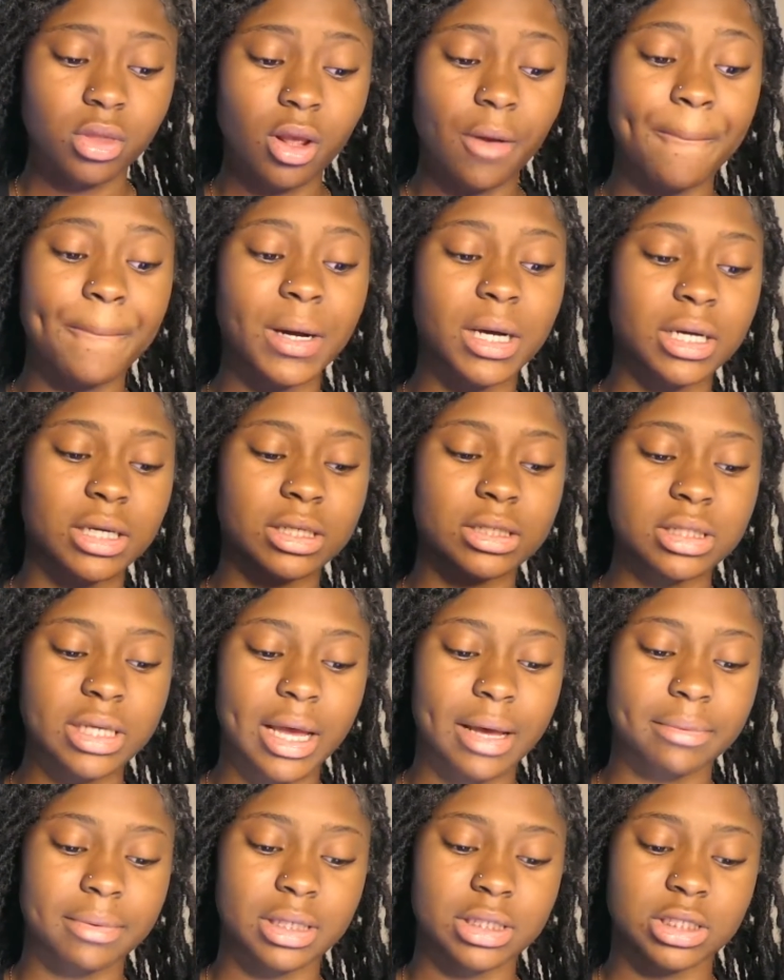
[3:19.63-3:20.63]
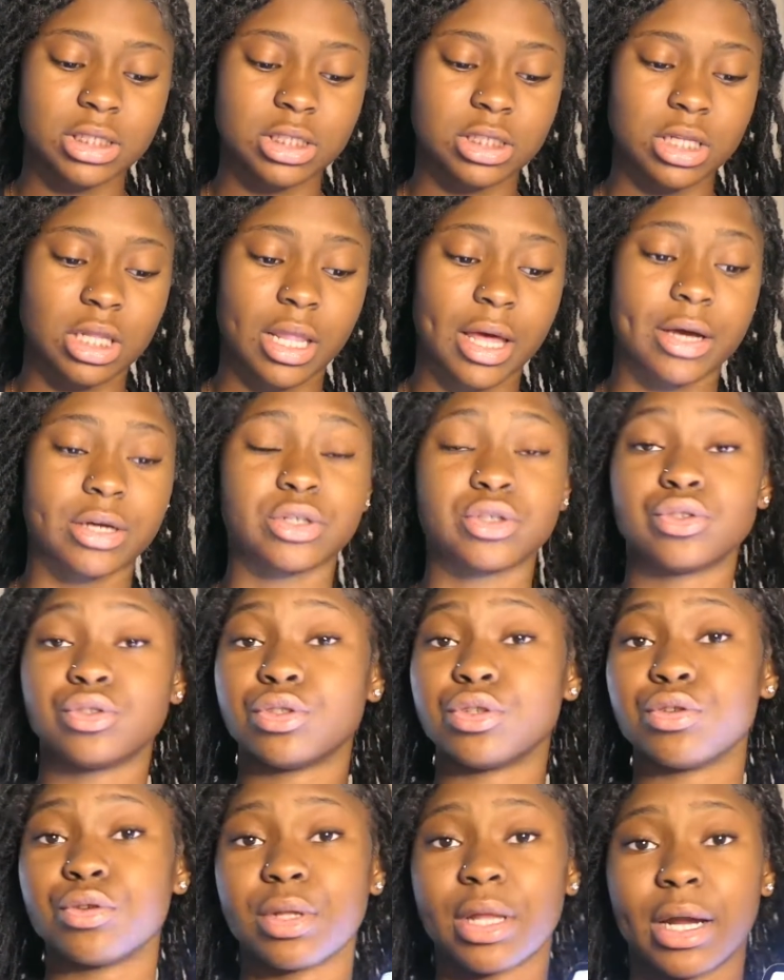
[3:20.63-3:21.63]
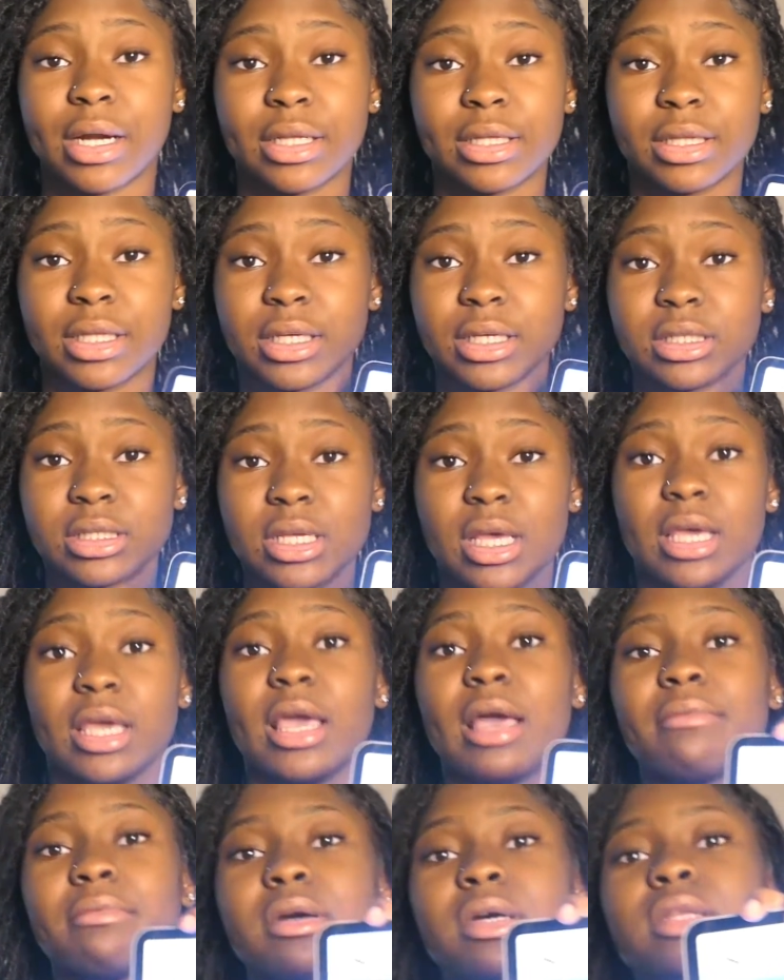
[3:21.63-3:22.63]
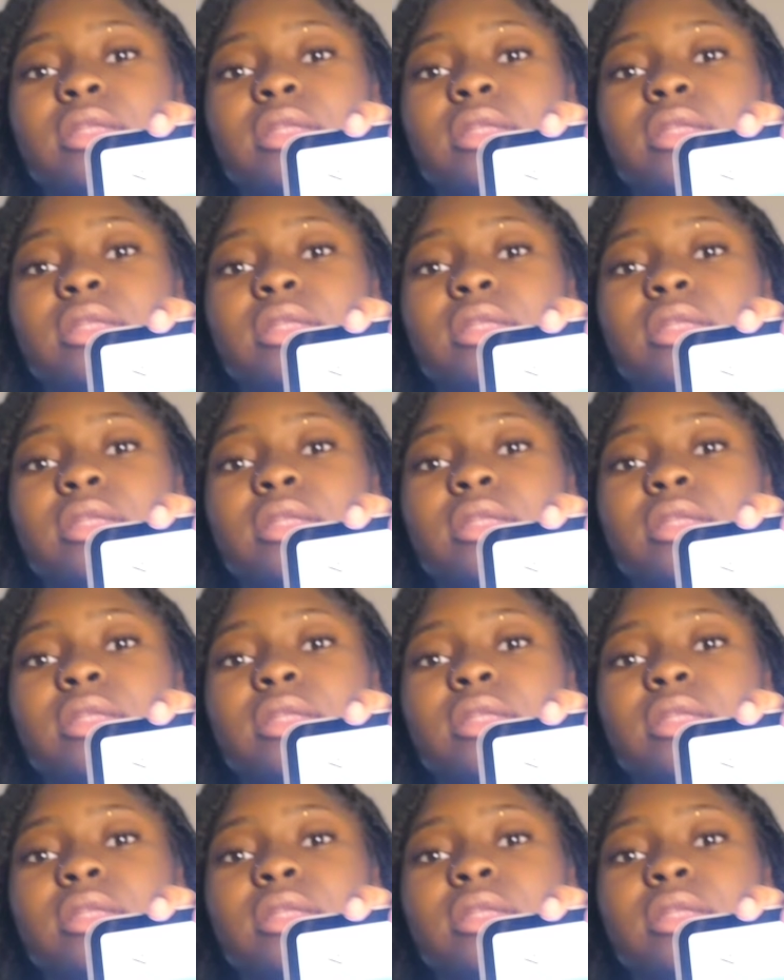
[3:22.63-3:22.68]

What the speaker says: because CapCut just allows you to do a lot of things, and CapCut